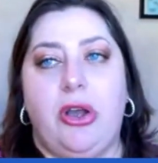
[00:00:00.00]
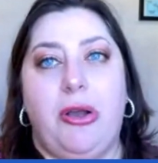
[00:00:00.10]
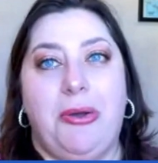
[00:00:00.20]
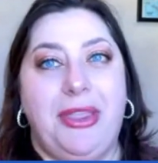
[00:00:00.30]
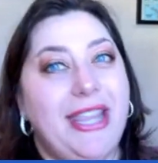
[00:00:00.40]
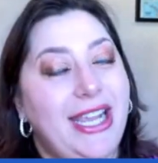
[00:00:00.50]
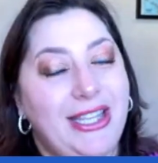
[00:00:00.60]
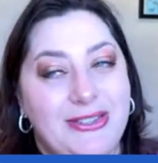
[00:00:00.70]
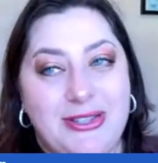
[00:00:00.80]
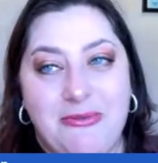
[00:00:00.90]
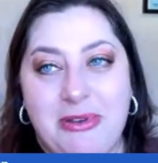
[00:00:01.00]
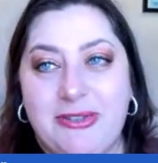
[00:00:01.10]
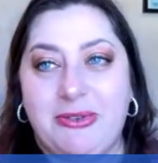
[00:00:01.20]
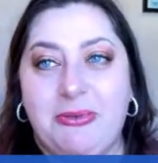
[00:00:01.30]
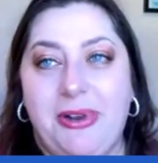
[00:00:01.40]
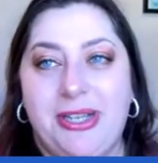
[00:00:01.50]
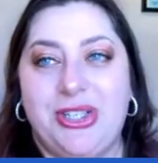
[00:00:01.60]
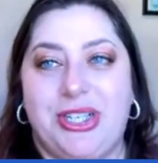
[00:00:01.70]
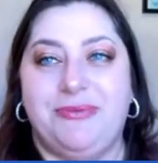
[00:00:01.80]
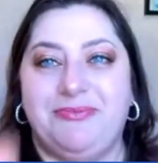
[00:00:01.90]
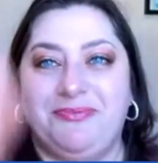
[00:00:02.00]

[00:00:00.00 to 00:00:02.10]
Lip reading: Oh, thank you so much for watching.